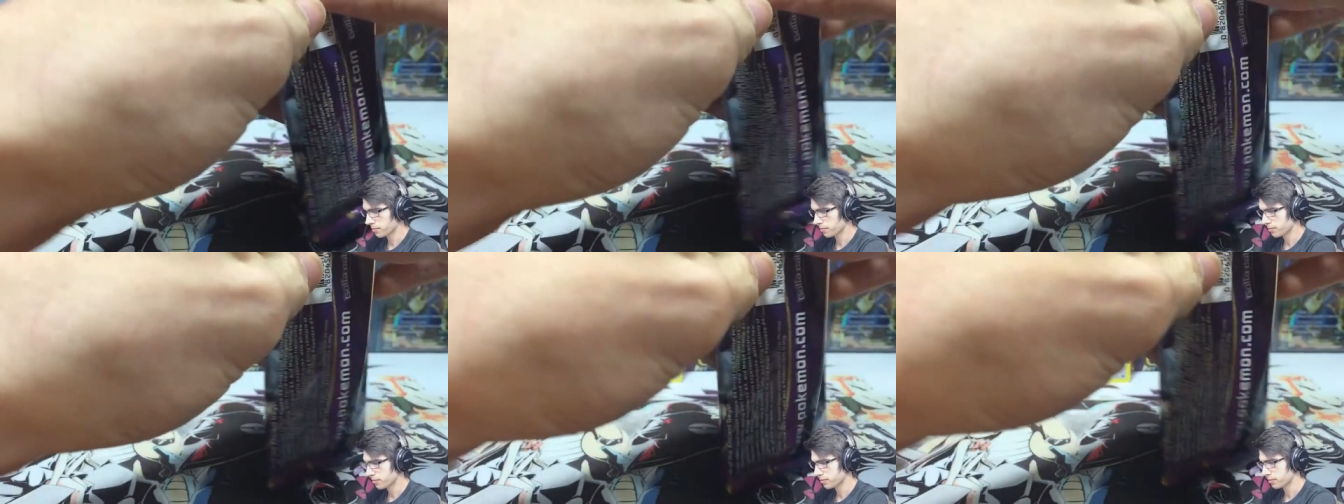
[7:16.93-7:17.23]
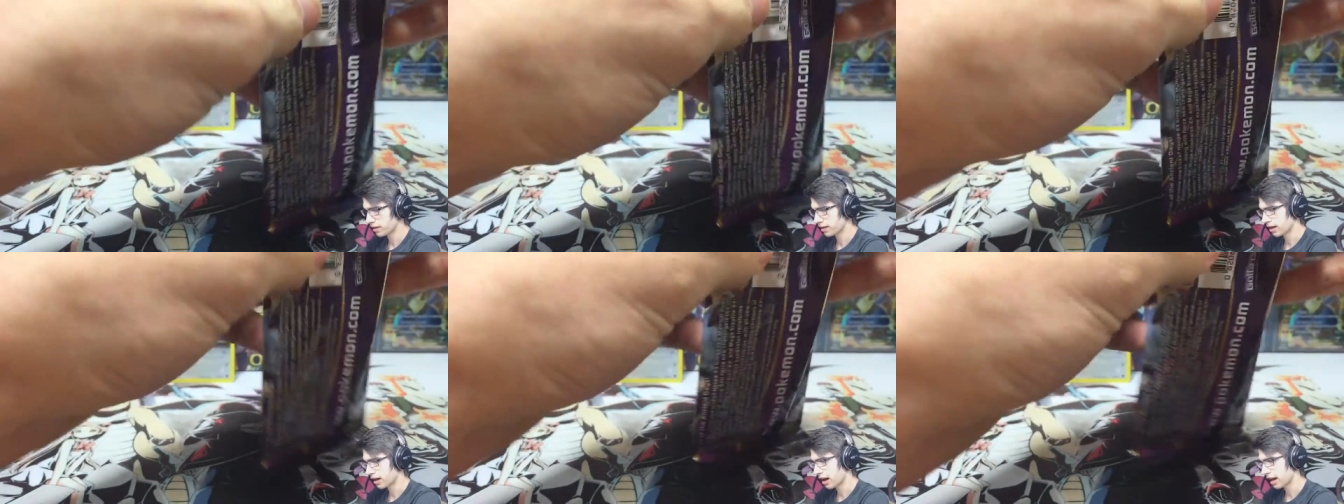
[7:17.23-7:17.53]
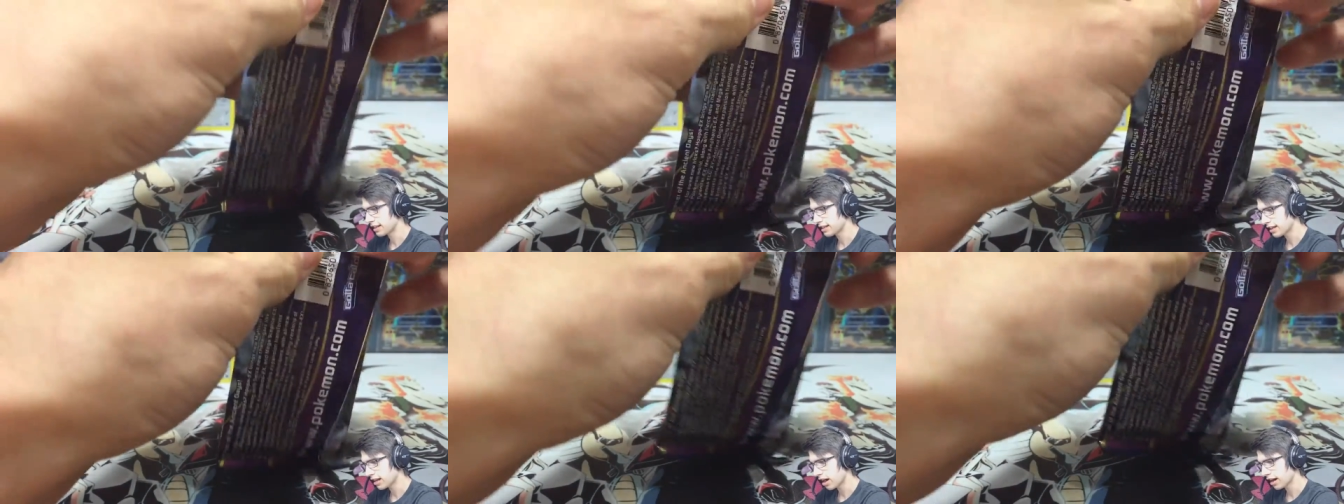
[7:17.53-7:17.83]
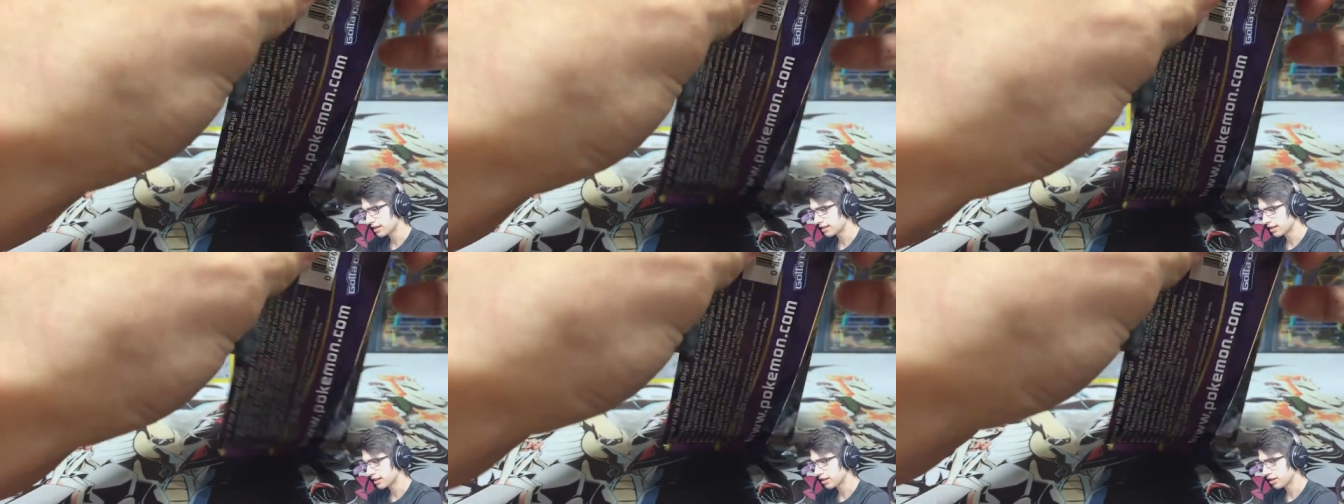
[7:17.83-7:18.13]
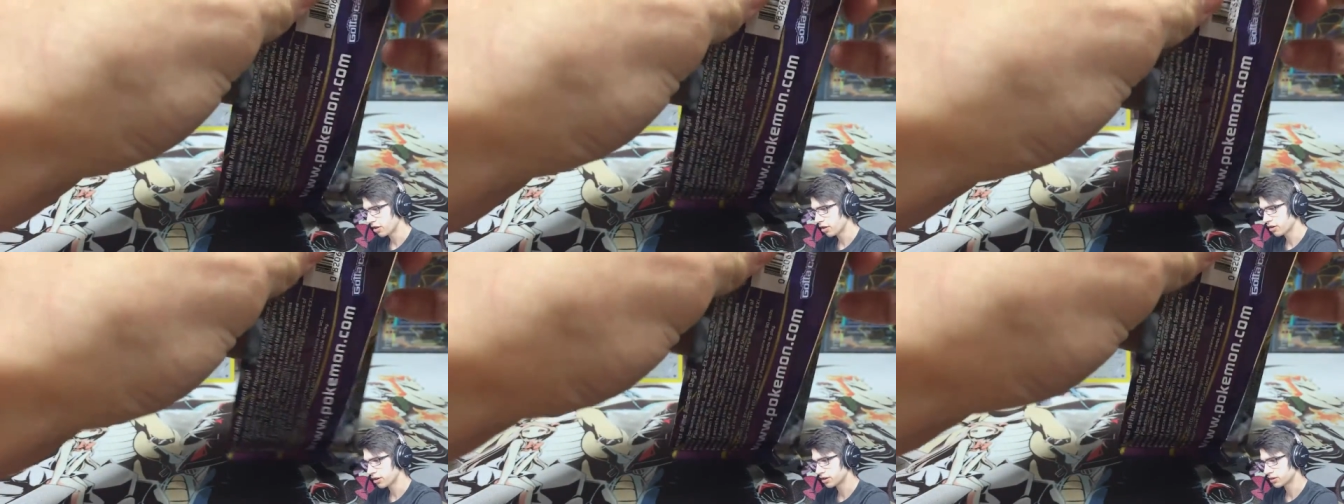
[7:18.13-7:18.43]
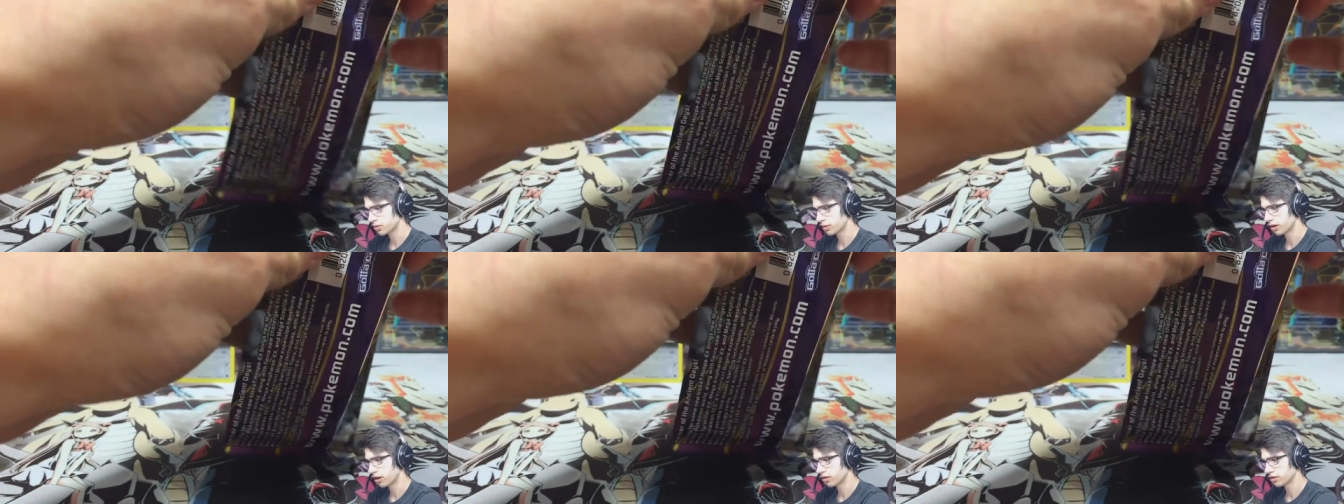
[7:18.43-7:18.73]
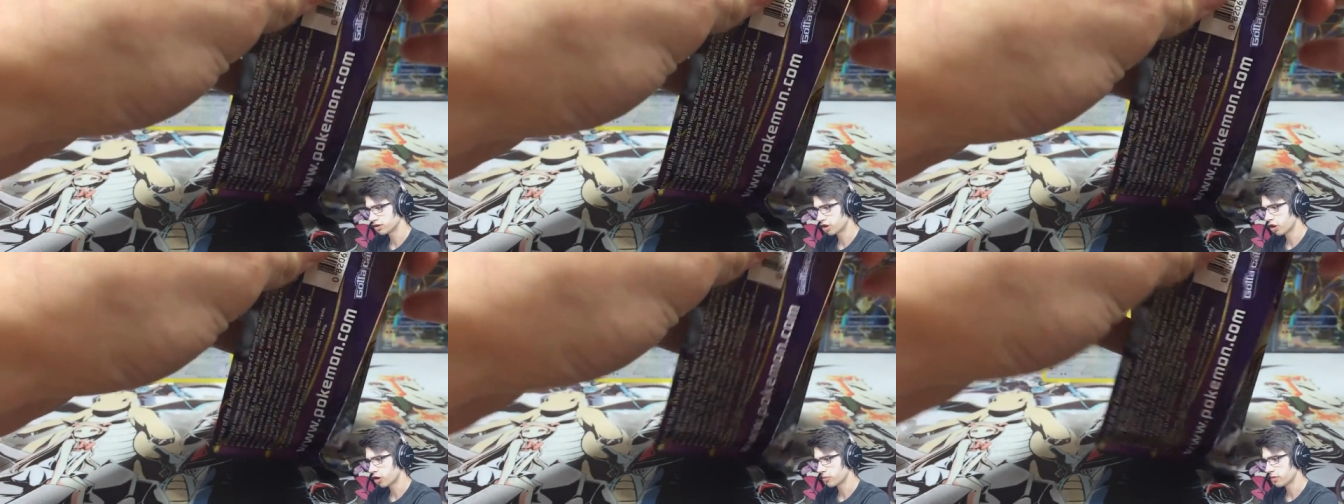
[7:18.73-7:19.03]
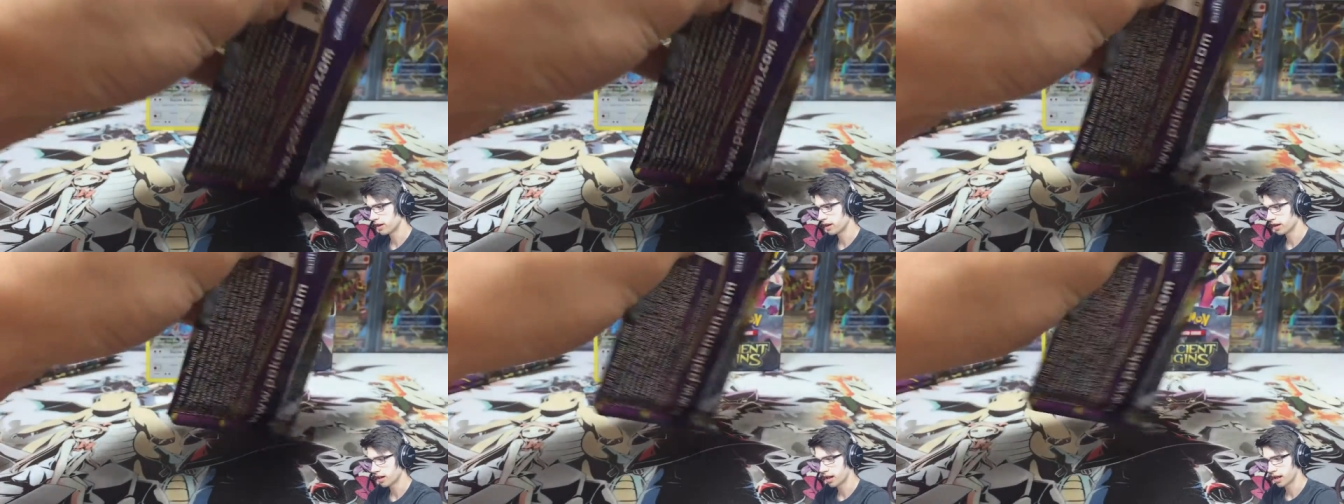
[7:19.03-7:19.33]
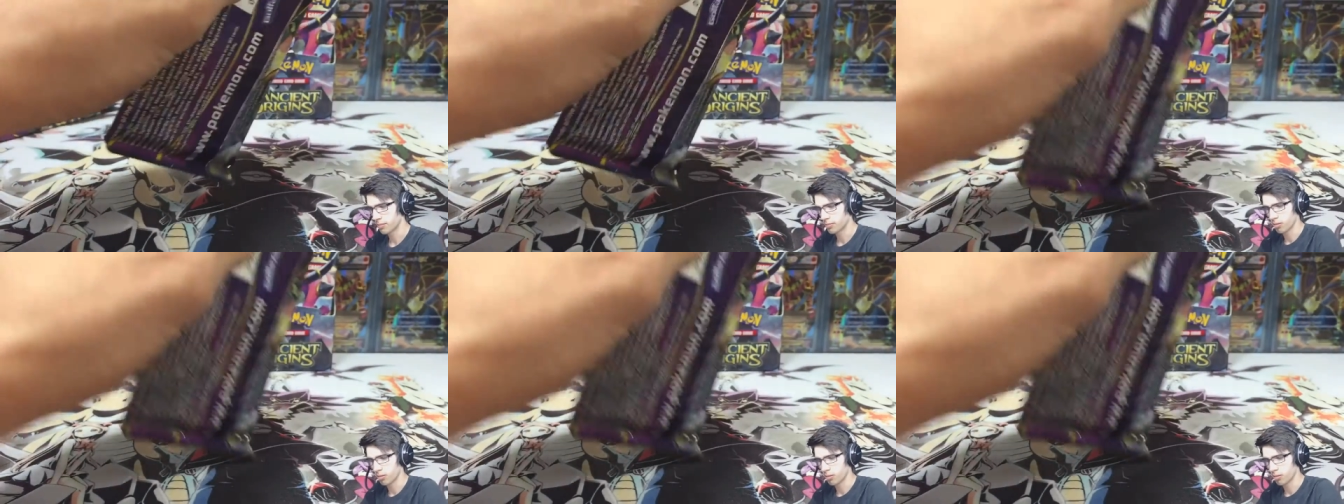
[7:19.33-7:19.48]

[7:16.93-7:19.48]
But yeah, I did I did notice when I was opening up